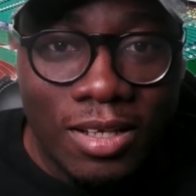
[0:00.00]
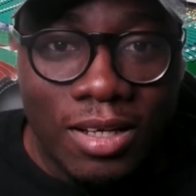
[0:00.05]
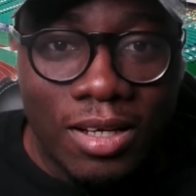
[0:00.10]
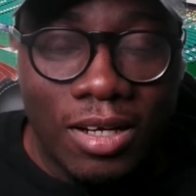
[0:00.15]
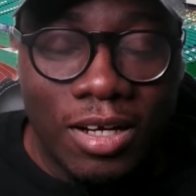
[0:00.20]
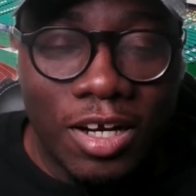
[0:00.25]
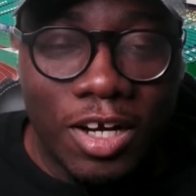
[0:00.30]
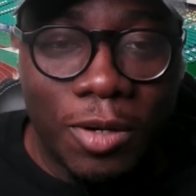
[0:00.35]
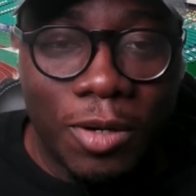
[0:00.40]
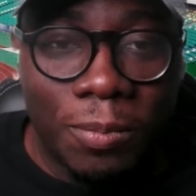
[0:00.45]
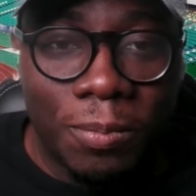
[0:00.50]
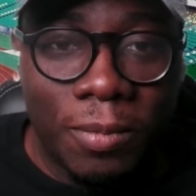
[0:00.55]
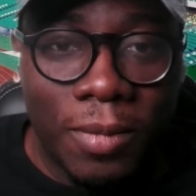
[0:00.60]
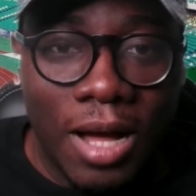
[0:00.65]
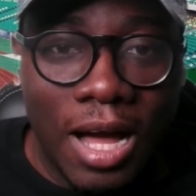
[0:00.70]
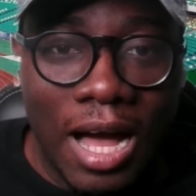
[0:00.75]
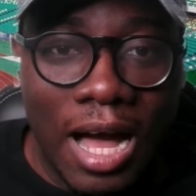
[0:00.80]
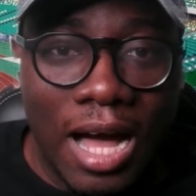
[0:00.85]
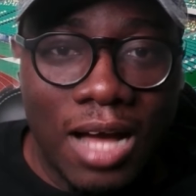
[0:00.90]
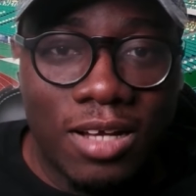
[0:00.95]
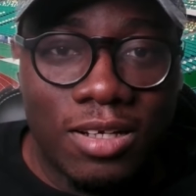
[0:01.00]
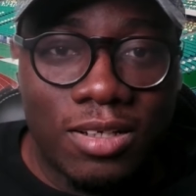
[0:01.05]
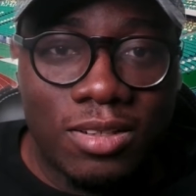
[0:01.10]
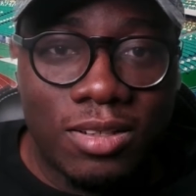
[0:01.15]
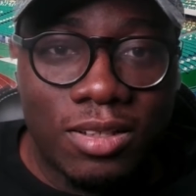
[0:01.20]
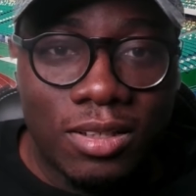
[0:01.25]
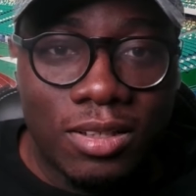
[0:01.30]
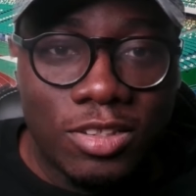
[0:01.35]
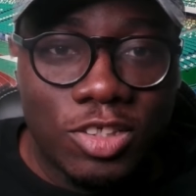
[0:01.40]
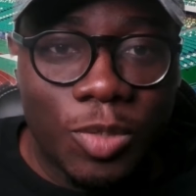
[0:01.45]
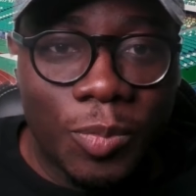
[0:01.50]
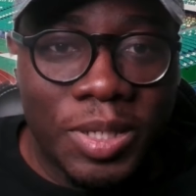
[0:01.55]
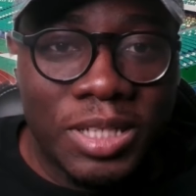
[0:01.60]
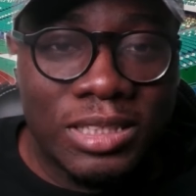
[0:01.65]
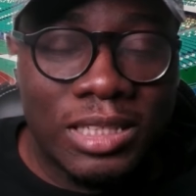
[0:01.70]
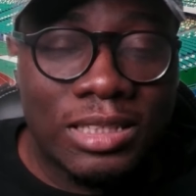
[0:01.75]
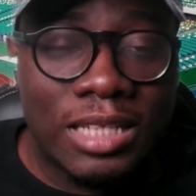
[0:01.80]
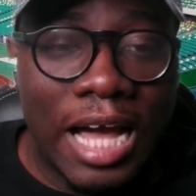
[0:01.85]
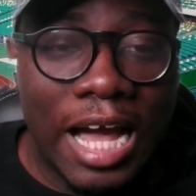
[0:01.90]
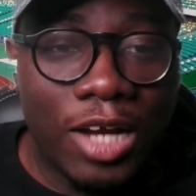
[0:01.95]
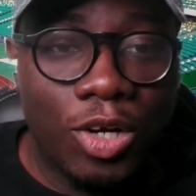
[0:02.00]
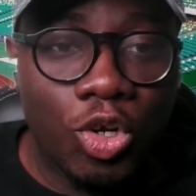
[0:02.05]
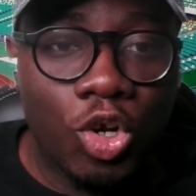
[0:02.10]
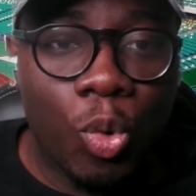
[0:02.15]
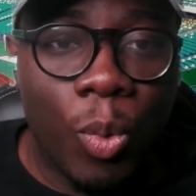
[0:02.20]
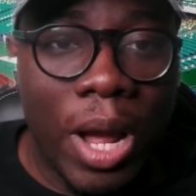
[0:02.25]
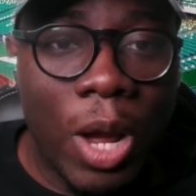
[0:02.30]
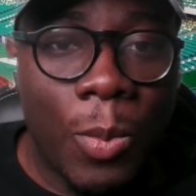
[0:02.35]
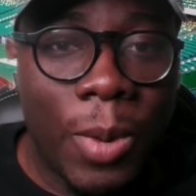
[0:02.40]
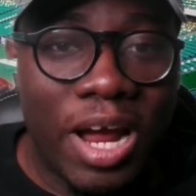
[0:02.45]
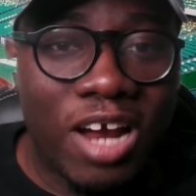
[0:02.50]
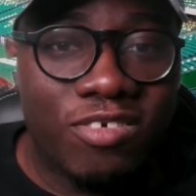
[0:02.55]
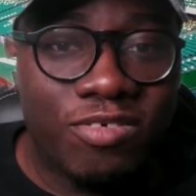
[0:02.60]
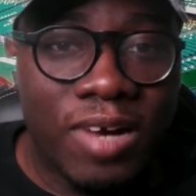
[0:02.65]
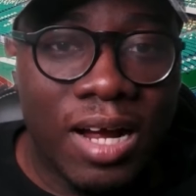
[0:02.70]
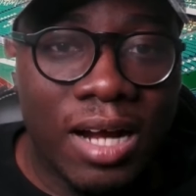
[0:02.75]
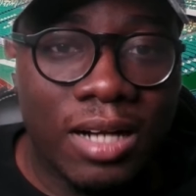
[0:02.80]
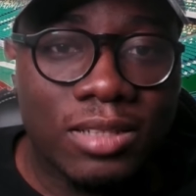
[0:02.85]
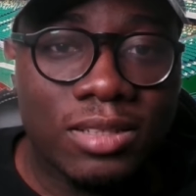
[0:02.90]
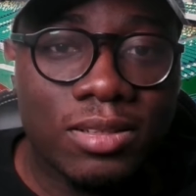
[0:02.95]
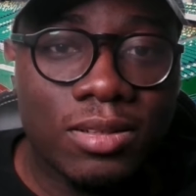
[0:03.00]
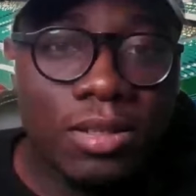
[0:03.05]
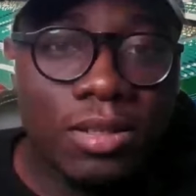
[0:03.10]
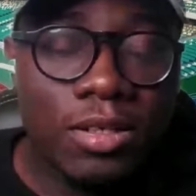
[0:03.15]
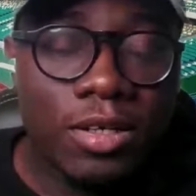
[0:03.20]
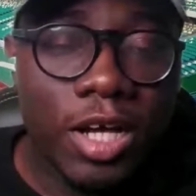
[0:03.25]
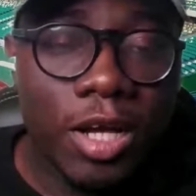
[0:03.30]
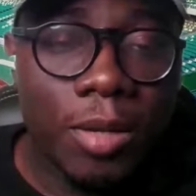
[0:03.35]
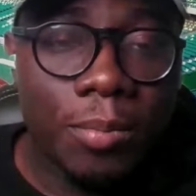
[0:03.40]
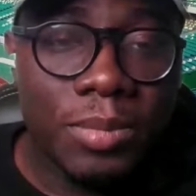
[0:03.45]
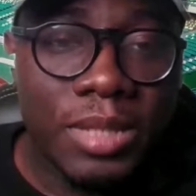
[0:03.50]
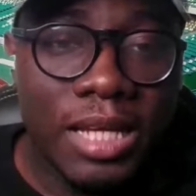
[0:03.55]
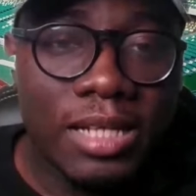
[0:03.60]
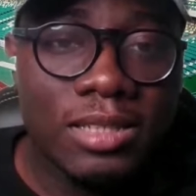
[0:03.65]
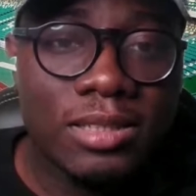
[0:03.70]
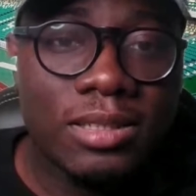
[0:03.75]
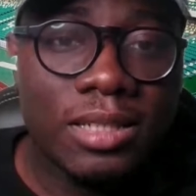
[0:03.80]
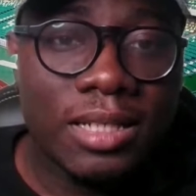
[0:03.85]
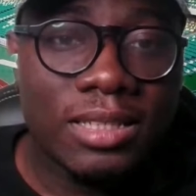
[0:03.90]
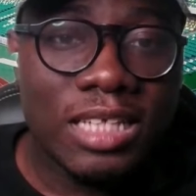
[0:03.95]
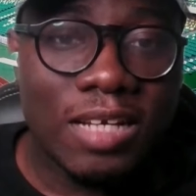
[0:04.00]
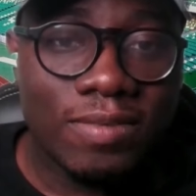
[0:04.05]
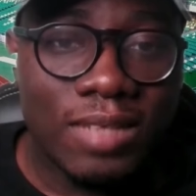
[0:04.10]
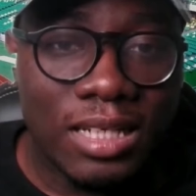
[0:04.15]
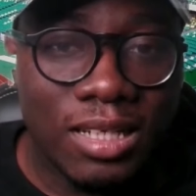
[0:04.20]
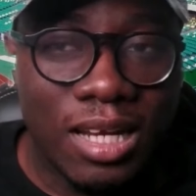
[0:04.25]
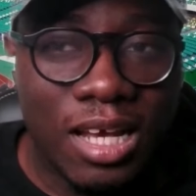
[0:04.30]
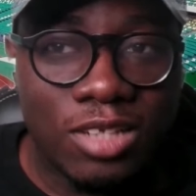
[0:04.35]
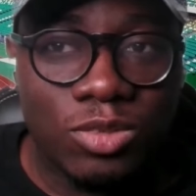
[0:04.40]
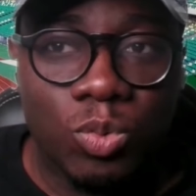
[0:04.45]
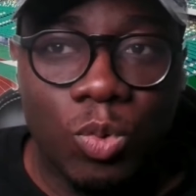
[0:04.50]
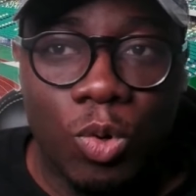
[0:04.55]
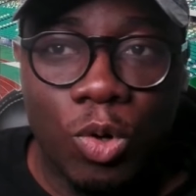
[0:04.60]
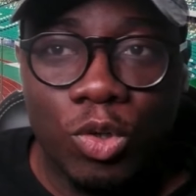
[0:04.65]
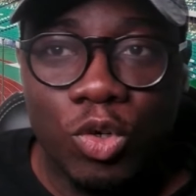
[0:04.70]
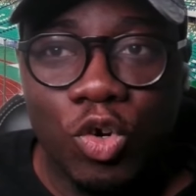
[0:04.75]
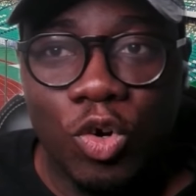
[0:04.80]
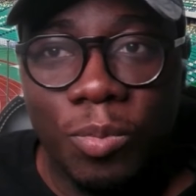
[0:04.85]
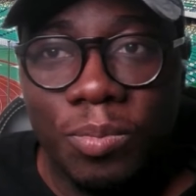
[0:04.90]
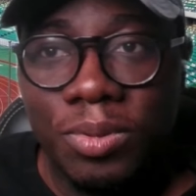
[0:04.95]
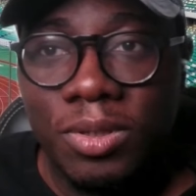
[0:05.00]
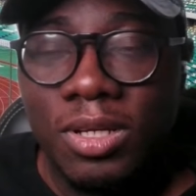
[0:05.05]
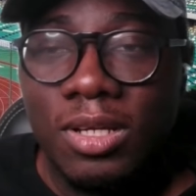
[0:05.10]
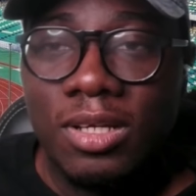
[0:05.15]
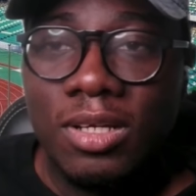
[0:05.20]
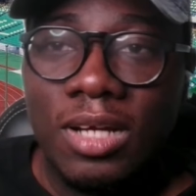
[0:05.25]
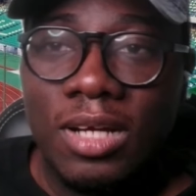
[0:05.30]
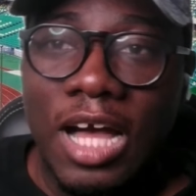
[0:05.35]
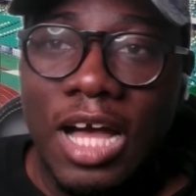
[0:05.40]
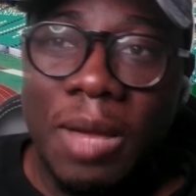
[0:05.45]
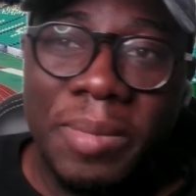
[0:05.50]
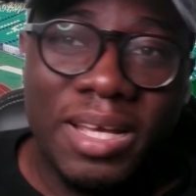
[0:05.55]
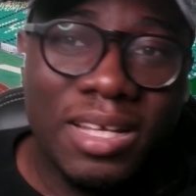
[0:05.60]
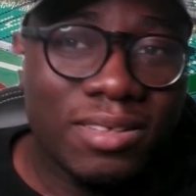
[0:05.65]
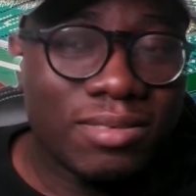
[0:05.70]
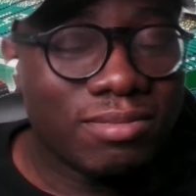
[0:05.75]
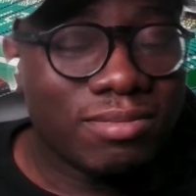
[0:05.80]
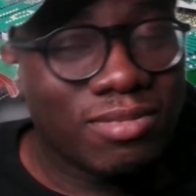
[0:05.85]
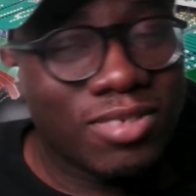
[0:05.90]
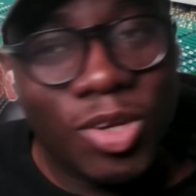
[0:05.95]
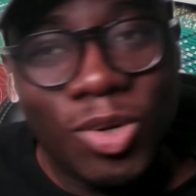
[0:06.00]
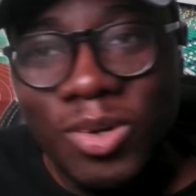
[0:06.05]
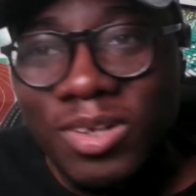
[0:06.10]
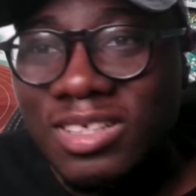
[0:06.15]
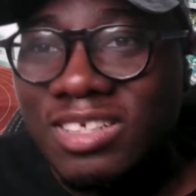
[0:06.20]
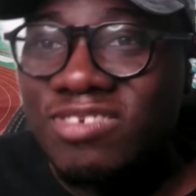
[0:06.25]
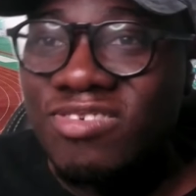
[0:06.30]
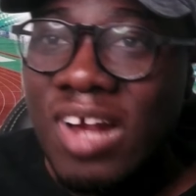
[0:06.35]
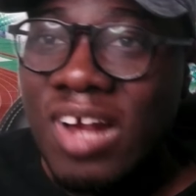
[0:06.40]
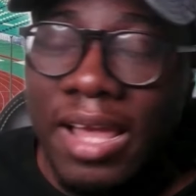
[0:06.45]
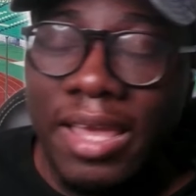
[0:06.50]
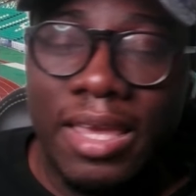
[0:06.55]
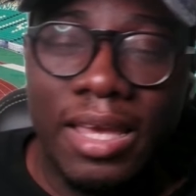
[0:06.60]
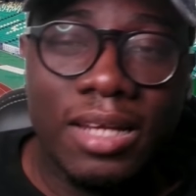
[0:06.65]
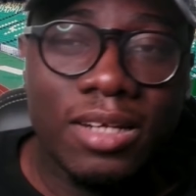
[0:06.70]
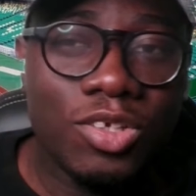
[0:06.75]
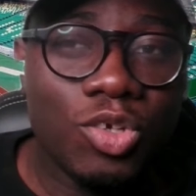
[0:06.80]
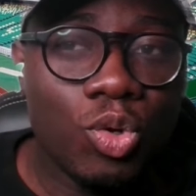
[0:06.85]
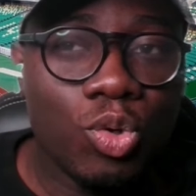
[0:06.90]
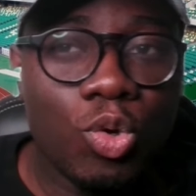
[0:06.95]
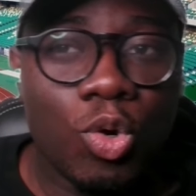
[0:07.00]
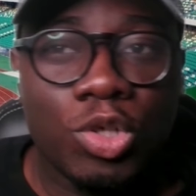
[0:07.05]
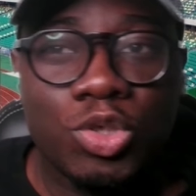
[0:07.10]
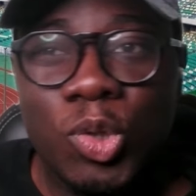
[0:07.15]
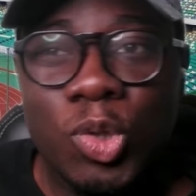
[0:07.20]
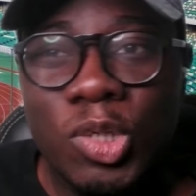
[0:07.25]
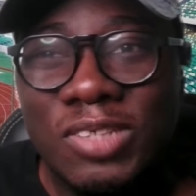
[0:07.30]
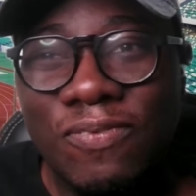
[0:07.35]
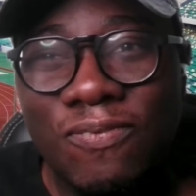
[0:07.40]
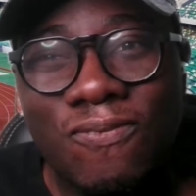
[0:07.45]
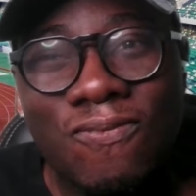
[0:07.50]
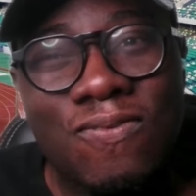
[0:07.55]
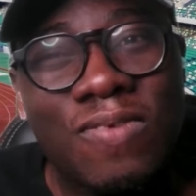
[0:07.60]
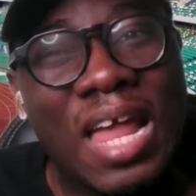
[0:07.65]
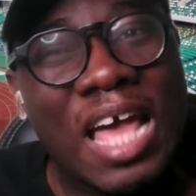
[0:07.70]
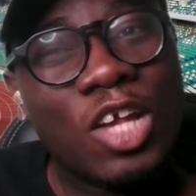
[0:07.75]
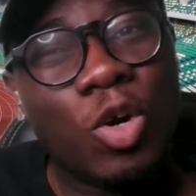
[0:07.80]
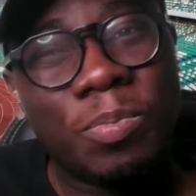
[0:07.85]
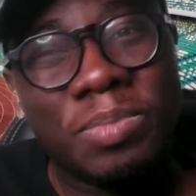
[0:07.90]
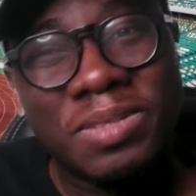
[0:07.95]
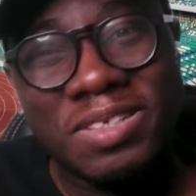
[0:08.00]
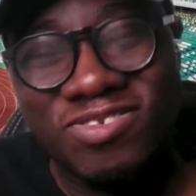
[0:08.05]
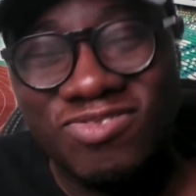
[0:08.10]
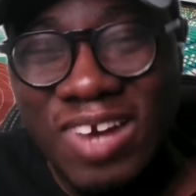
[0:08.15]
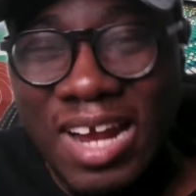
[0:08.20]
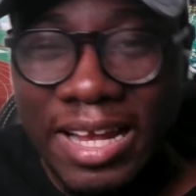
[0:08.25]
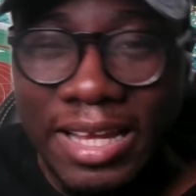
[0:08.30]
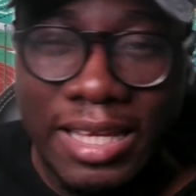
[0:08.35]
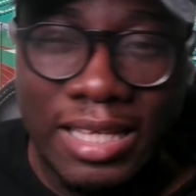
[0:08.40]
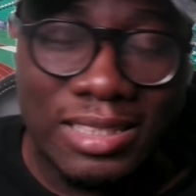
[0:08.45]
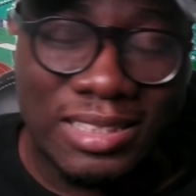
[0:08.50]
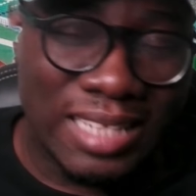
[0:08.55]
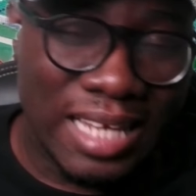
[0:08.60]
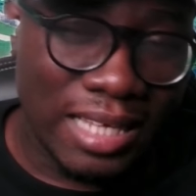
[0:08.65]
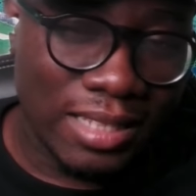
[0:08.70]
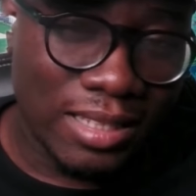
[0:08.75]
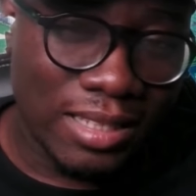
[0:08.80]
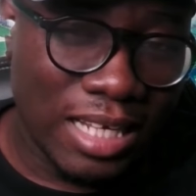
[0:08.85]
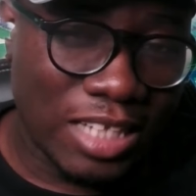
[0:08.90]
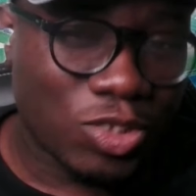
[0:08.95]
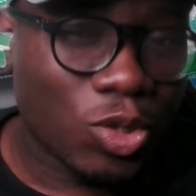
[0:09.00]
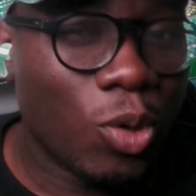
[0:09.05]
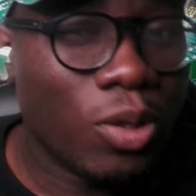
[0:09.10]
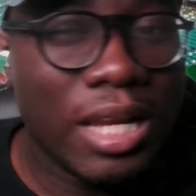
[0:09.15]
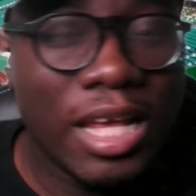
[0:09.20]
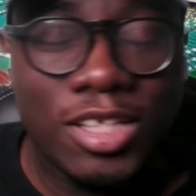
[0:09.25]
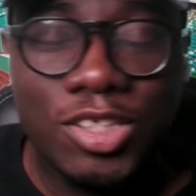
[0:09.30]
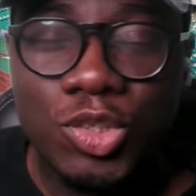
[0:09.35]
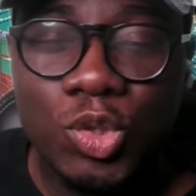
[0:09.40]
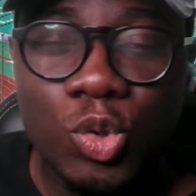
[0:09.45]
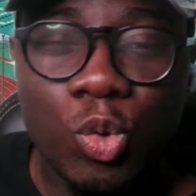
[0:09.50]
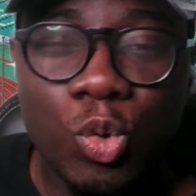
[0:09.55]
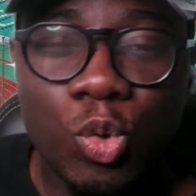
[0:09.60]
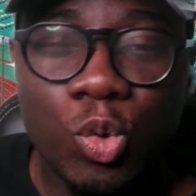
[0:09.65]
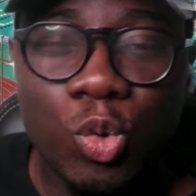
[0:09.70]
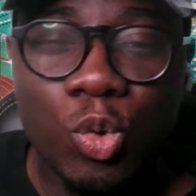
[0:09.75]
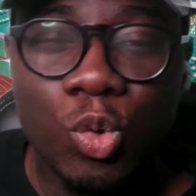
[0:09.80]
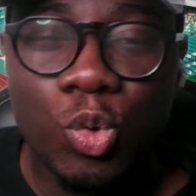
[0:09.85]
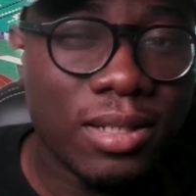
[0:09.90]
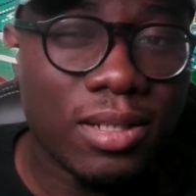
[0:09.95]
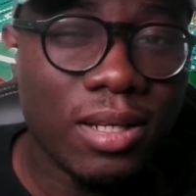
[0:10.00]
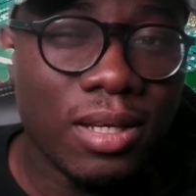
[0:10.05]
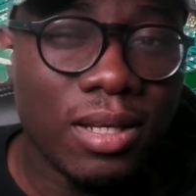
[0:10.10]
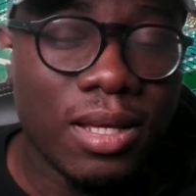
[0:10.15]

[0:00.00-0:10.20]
Somebody says, I don't know why we are ranked 36 after the last World Cup. I mean, the ranking, you don't just fly up the rankings like that unless you win